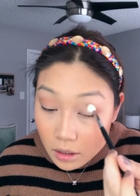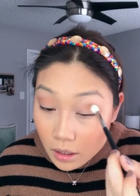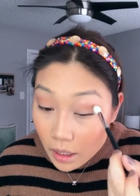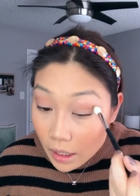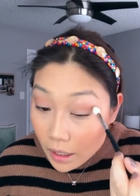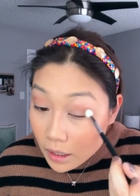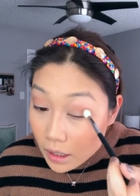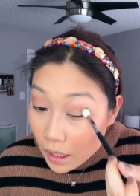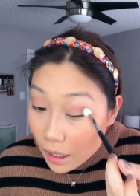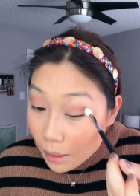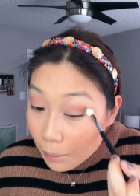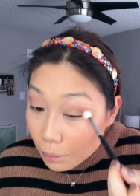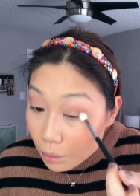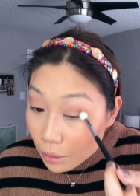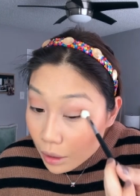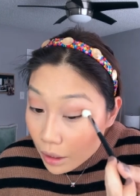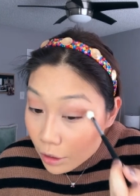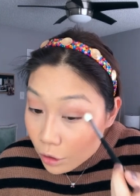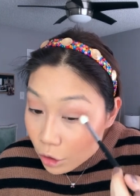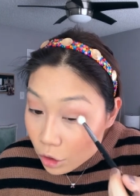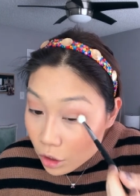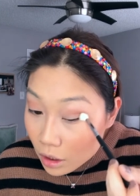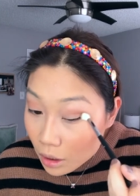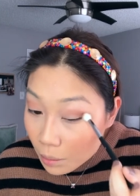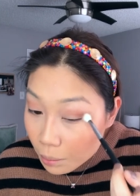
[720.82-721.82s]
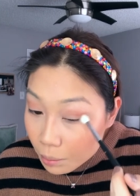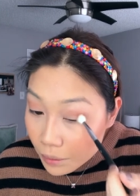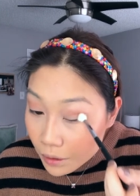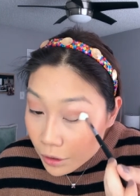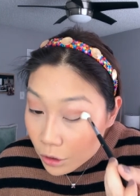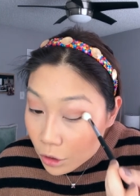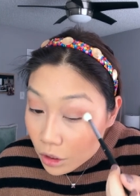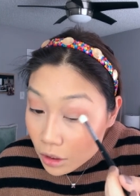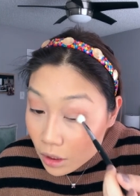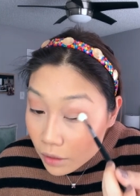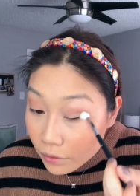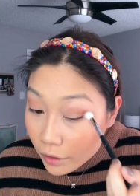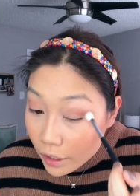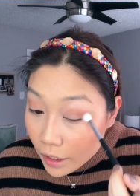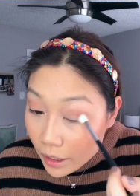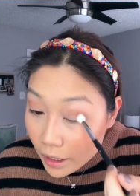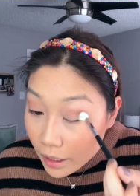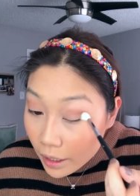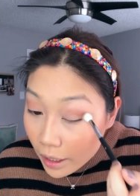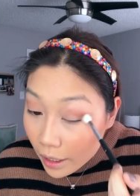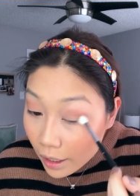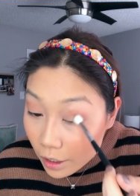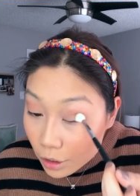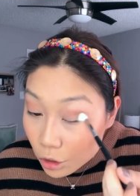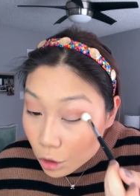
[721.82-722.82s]
daytime brunch and the brunch is a very
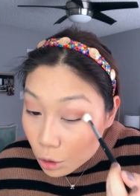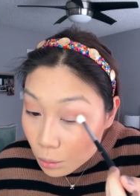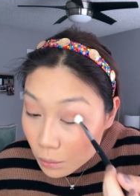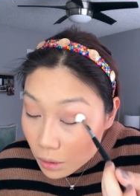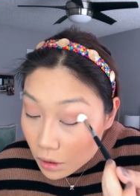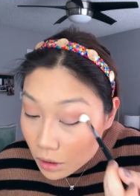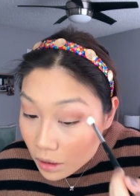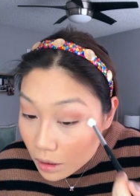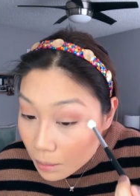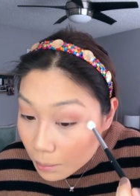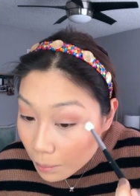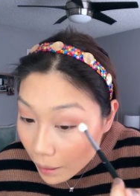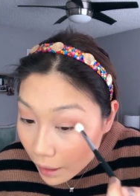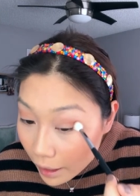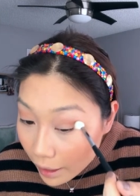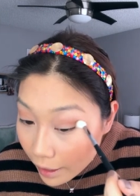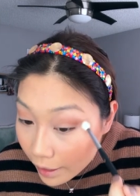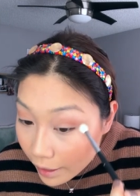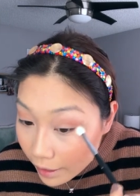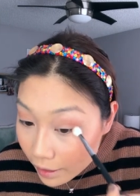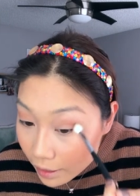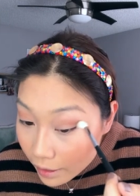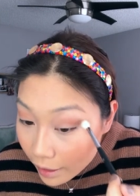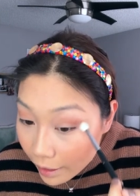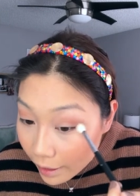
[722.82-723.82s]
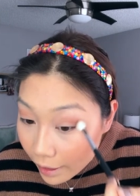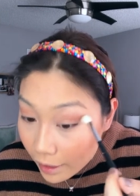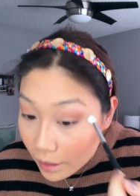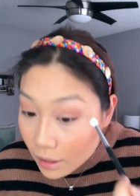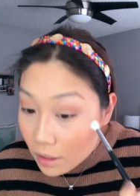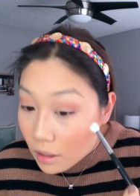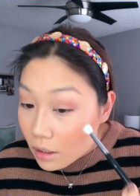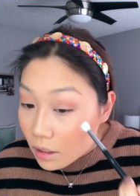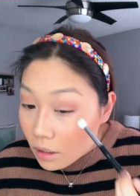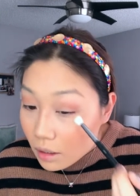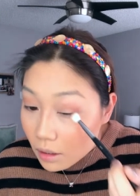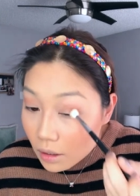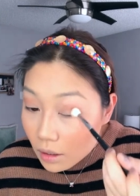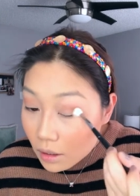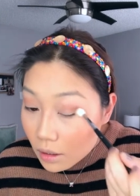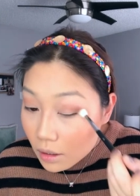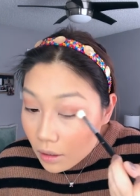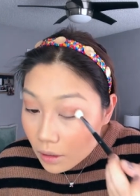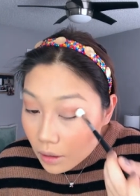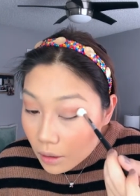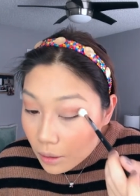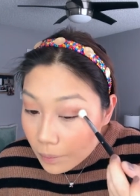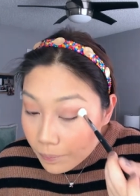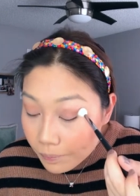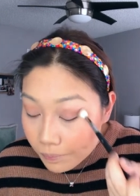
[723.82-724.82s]
casual spot at that. So
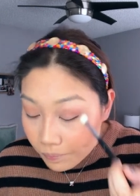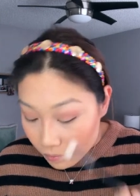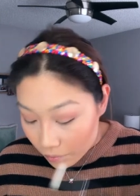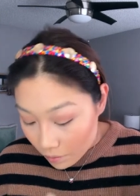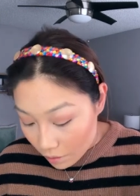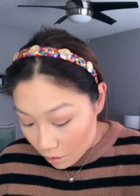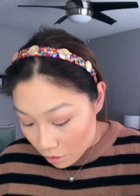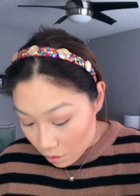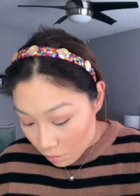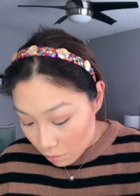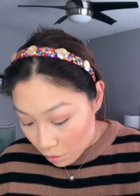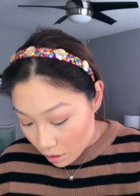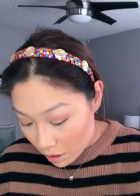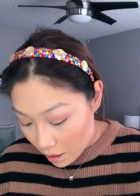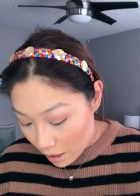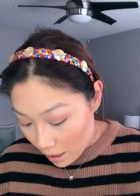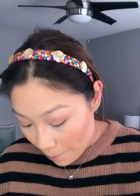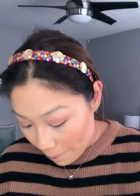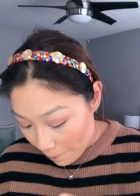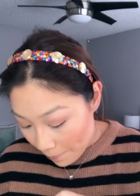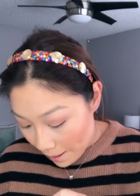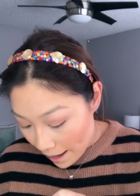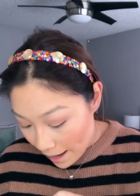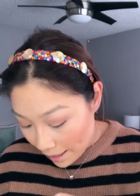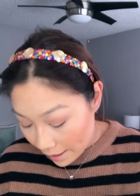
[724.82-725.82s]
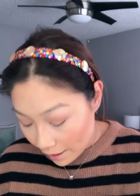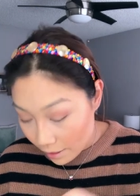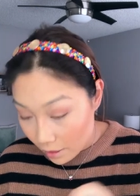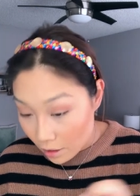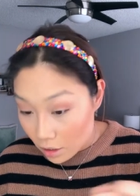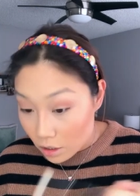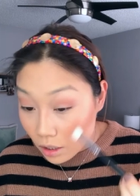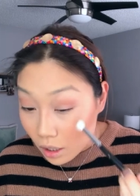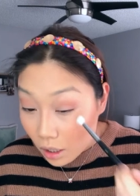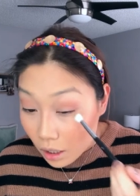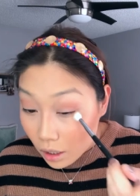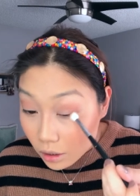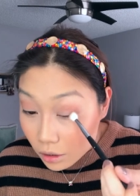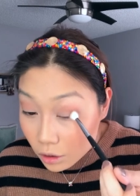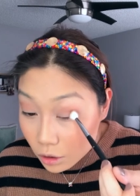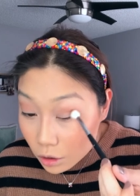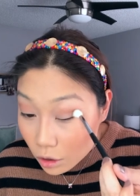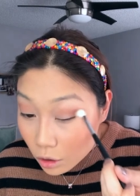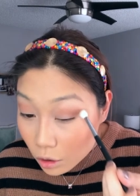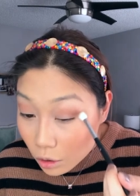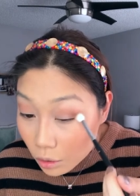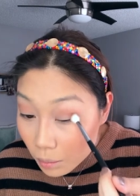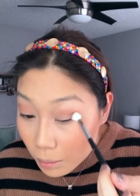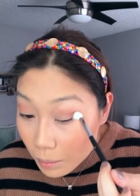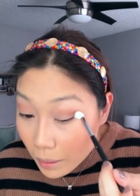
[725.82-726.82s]
I'm just kind of packing this
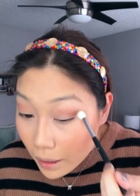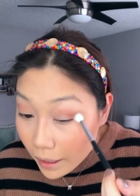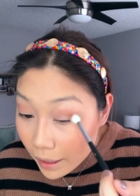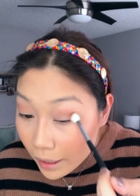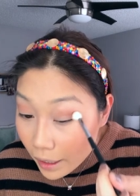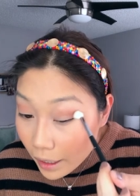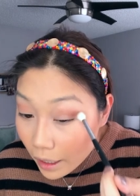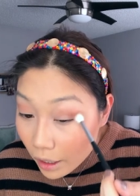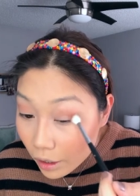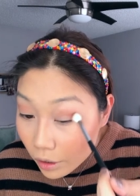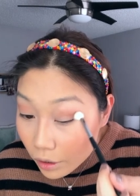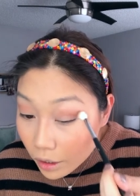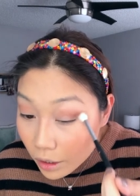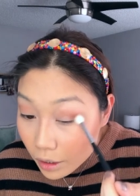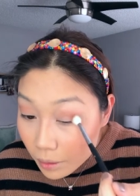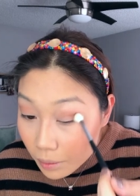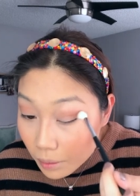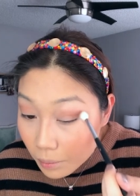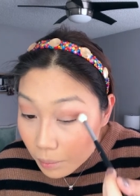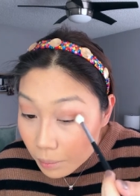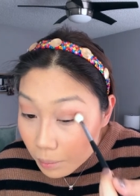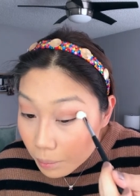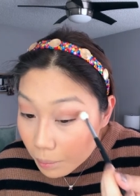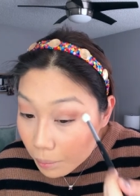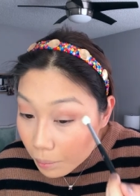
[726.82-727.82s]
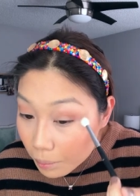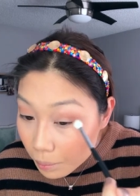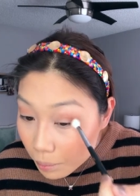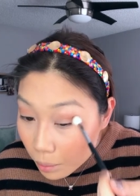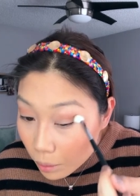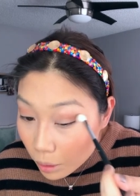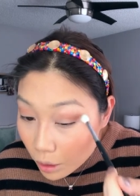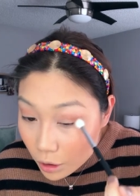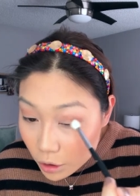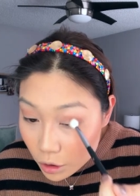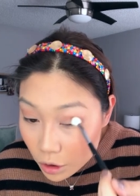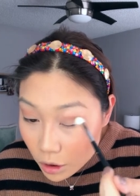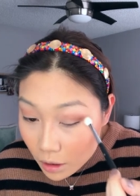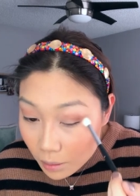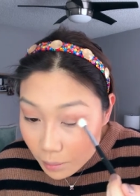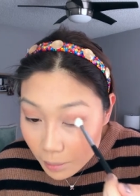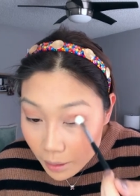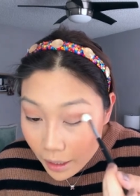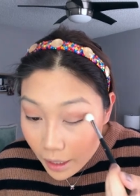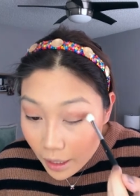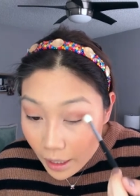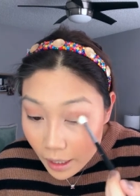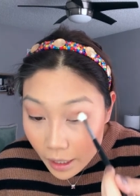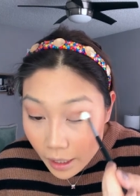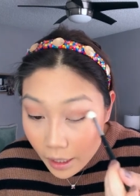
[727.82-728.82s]
onto my outer portion of my
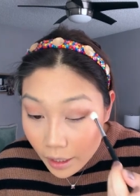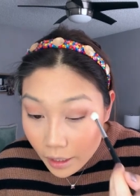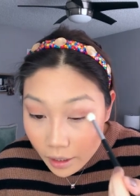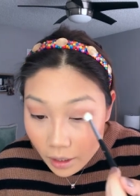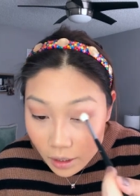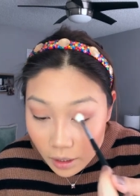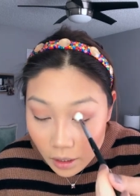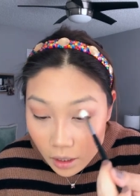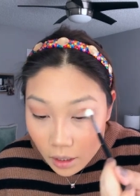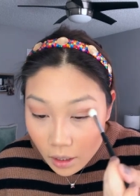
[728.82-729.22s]
eye.